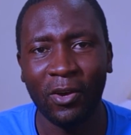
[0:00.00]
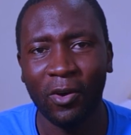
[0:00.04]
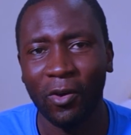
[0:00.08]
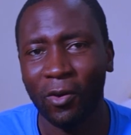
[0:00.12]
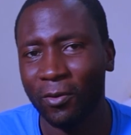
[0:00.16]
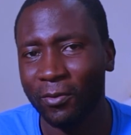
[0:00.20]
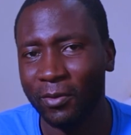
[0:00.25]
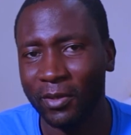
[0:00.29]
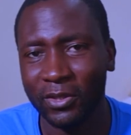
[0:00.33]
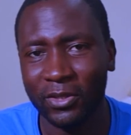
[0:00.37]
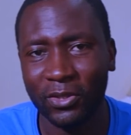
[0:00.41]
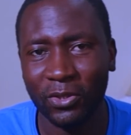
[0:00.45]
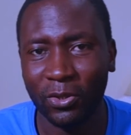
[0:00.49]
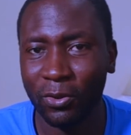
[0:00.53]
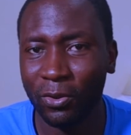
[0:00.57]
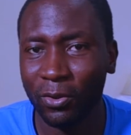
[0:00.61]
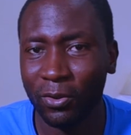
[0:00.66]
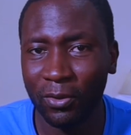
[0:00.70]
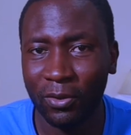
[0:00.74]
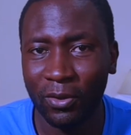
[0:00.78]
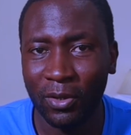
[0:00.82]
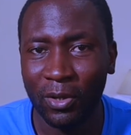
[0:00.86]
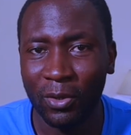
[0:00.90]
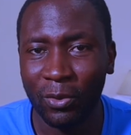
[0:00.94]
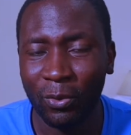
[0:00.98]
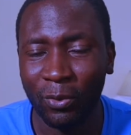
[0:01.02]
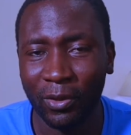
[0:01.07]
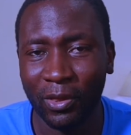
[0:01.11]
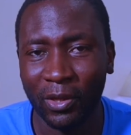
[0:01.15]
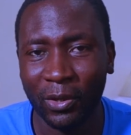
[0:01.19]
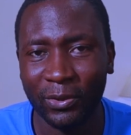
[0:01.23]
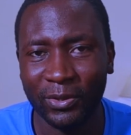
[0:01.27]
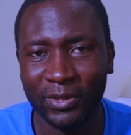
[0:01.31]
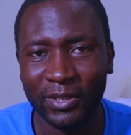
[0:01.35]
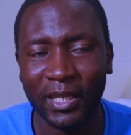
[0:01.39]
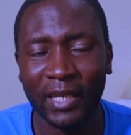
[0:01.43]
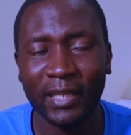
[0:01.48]
of a show
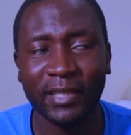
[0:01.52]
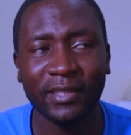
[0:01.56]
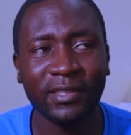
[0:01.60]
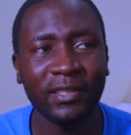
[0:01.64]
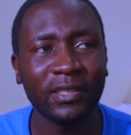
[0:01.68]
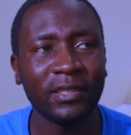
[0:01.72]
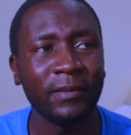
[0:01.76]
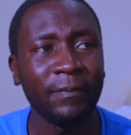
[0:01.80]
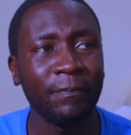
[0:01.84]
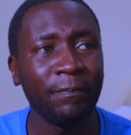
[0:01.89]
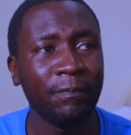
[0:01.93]
without charging.